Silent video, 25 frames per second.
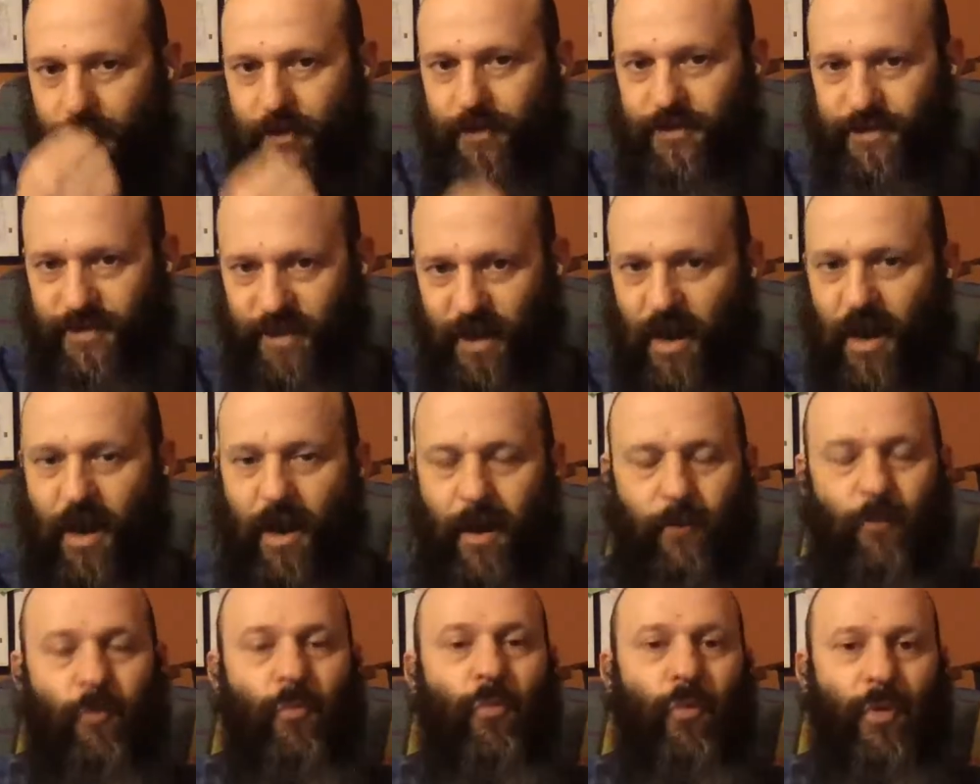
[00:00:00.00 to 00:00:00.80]

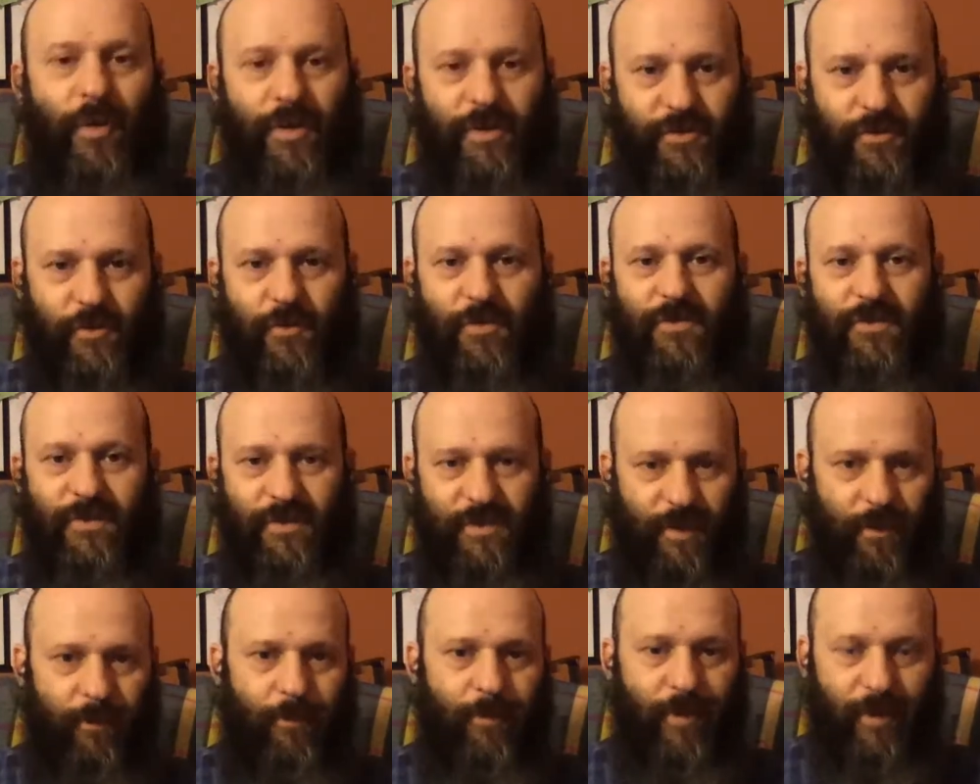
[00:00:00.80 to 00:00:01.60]
time,
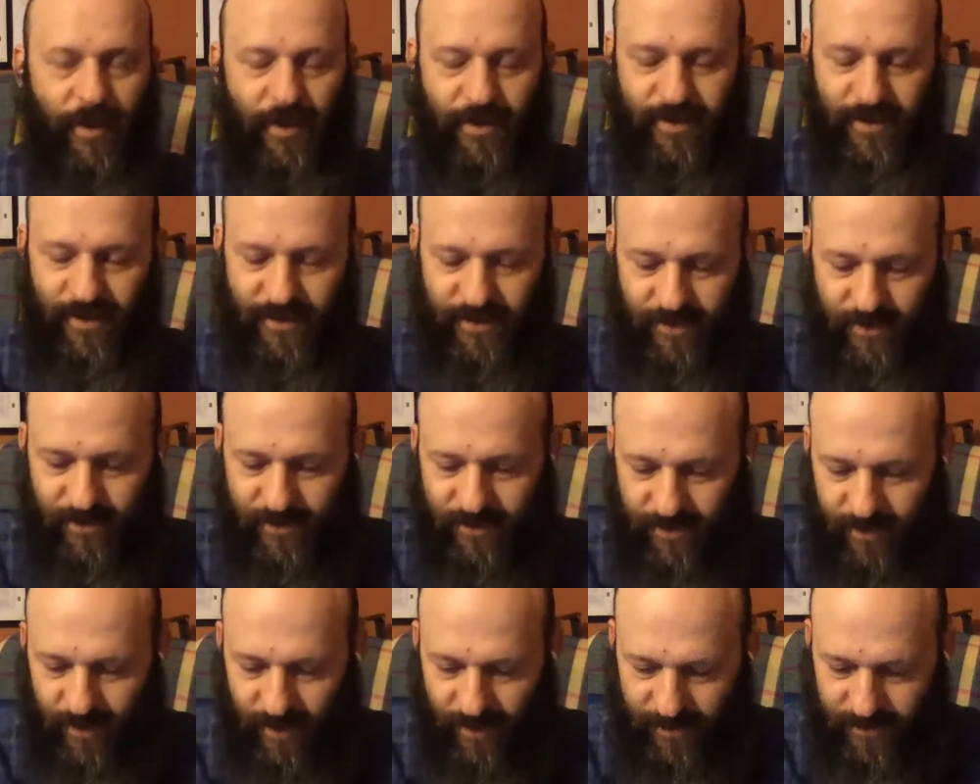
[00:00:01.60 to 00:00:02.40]
resources, the abilities,
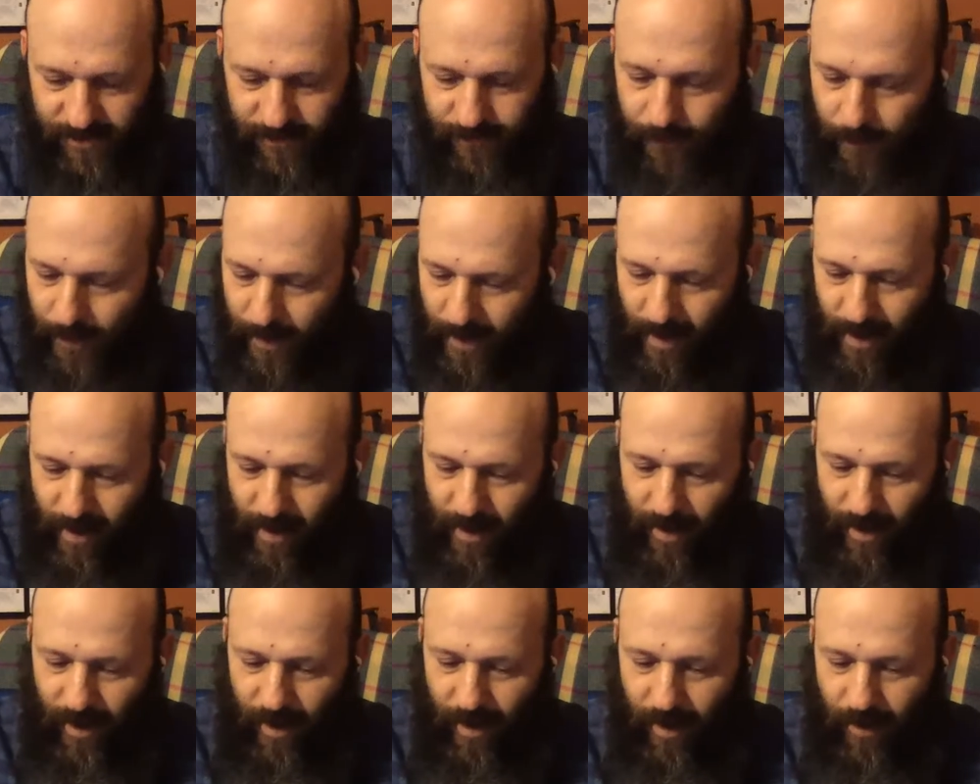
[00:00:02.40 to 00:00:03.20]
and such.
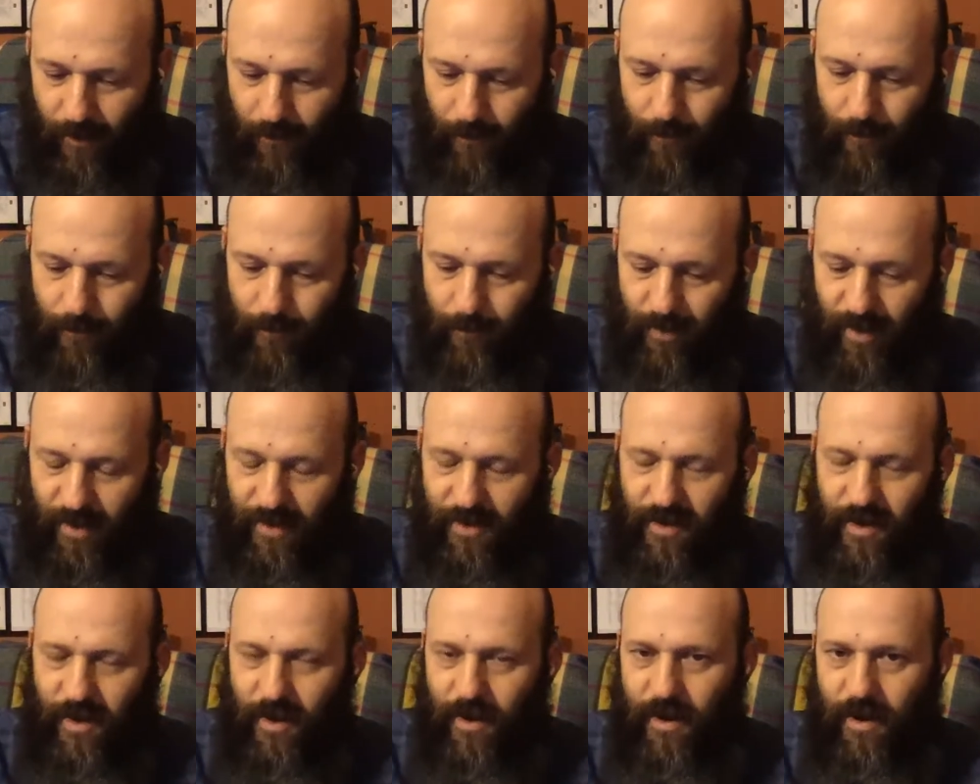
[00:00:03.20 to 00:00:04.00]

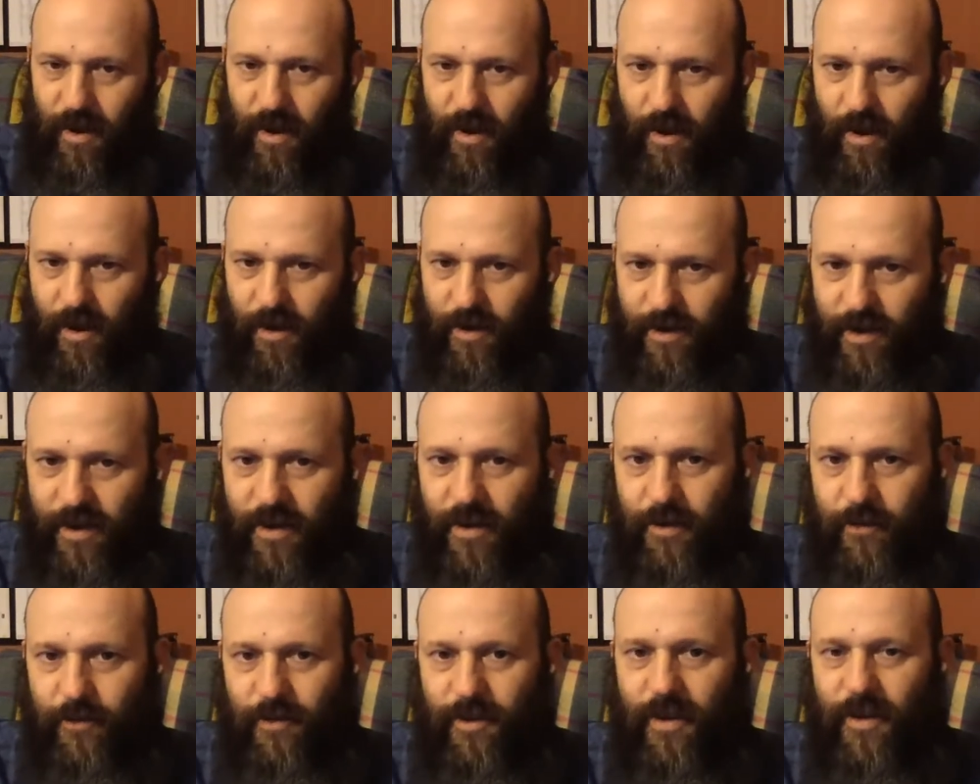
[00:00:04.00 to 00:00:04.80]
But
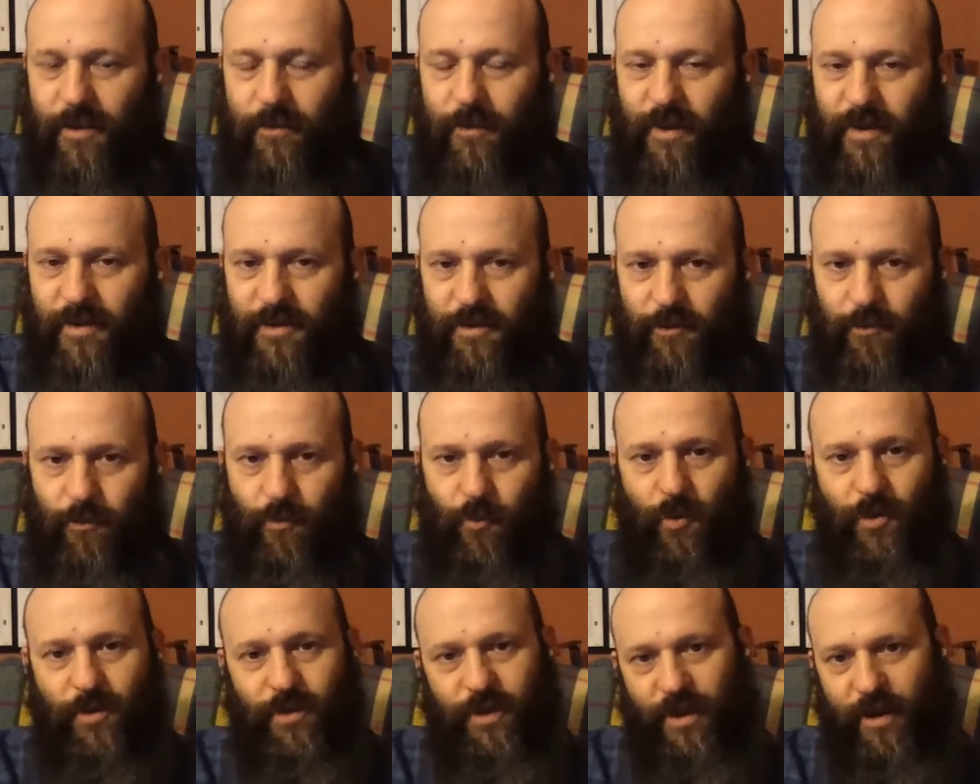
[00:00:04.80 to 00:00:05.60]
again, getting back to the
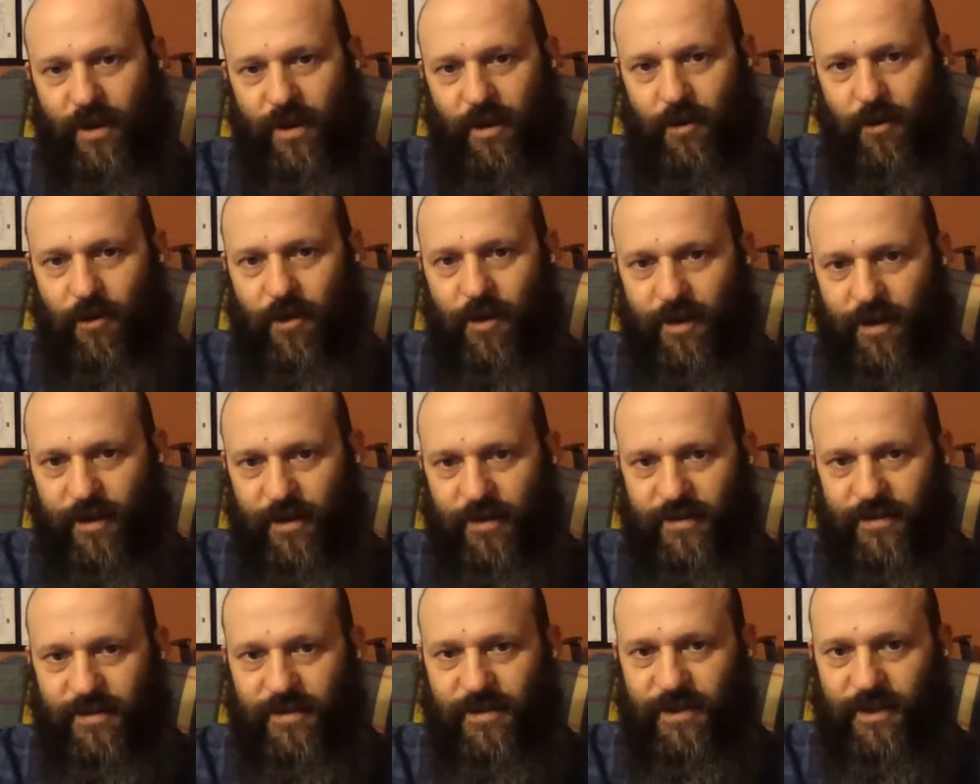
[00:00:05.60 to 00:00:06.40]
point that
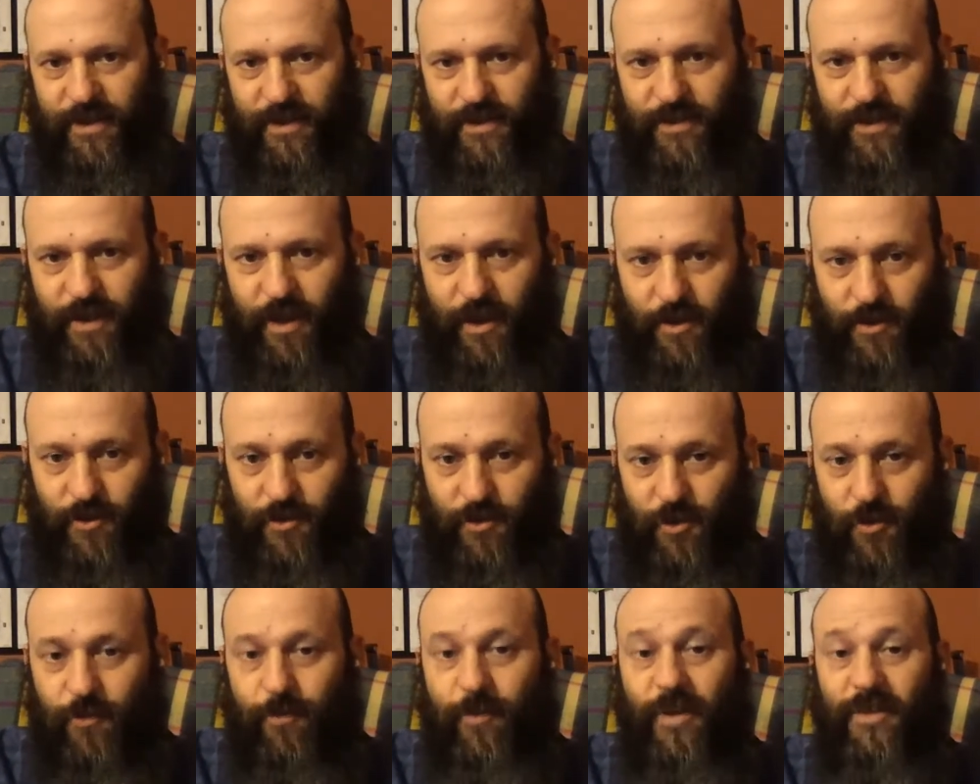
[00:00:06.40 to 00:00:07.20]
arrogance thinks
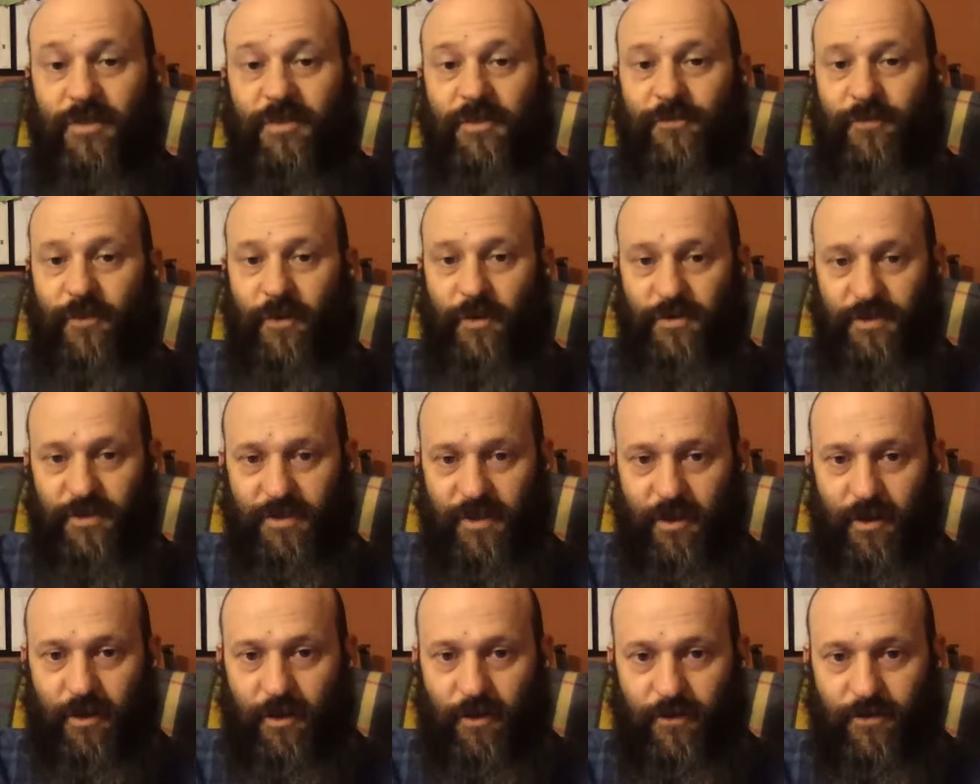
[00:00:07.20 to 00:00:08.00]
too much of
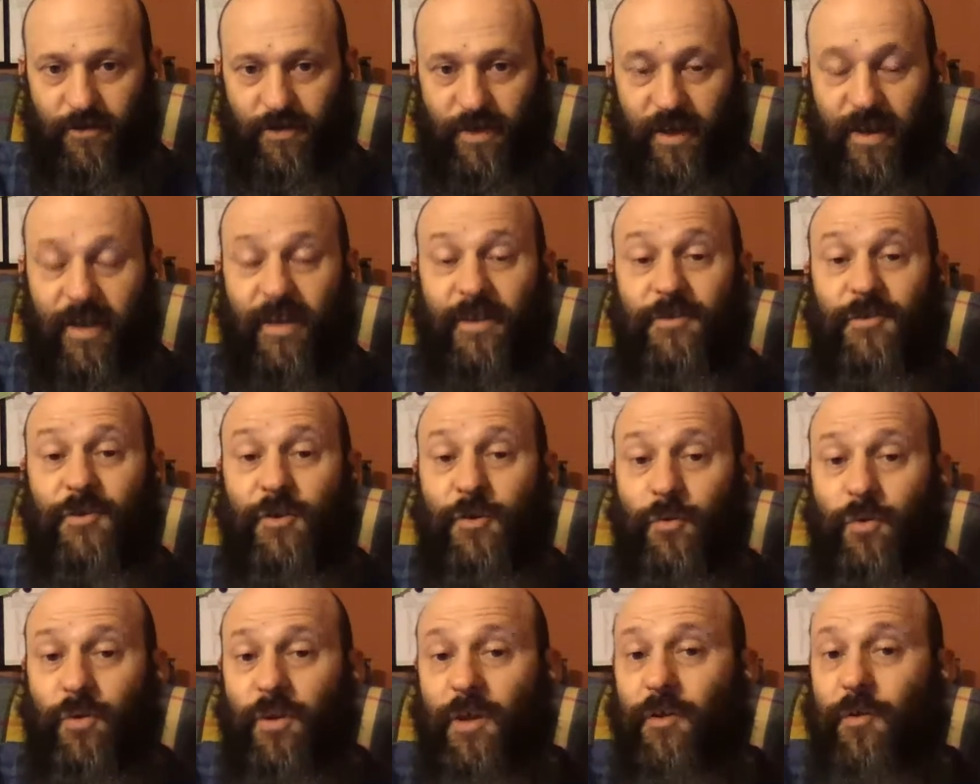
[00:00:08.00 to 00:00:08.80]
ourselves and
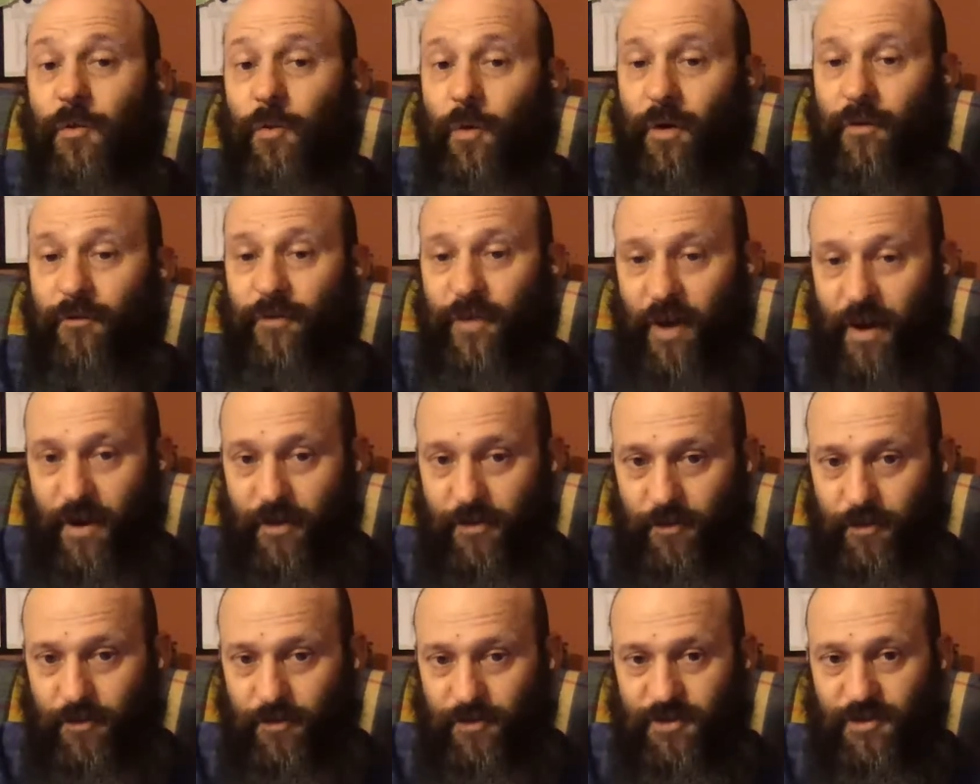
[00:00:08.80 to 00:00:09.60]
too little of
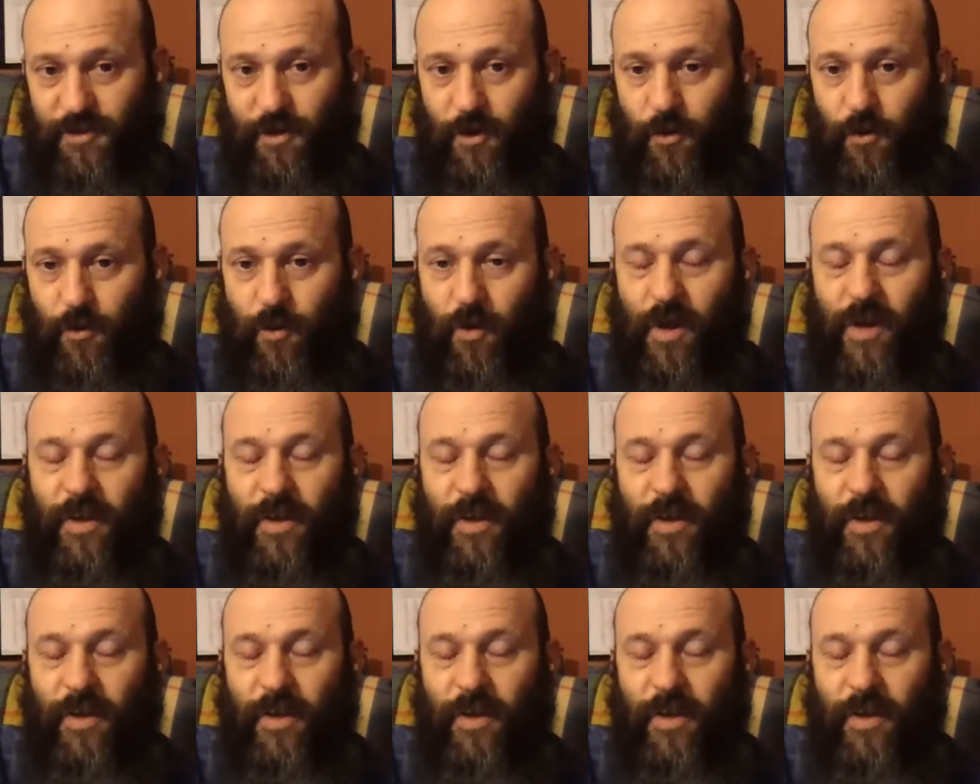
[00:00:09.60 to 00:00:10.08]
others. So